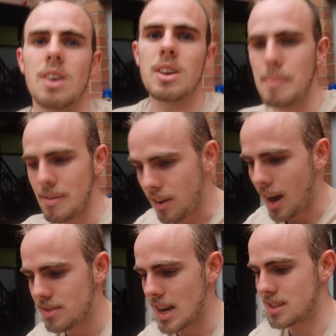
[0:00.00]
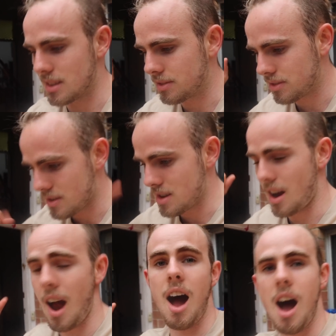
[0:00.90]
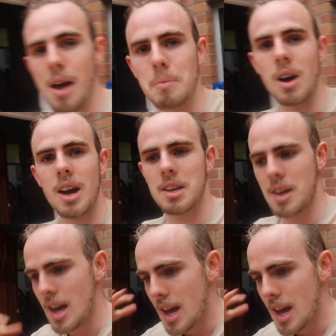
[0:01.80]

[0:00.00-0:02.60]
That would give me 5 days of, you know, hard work,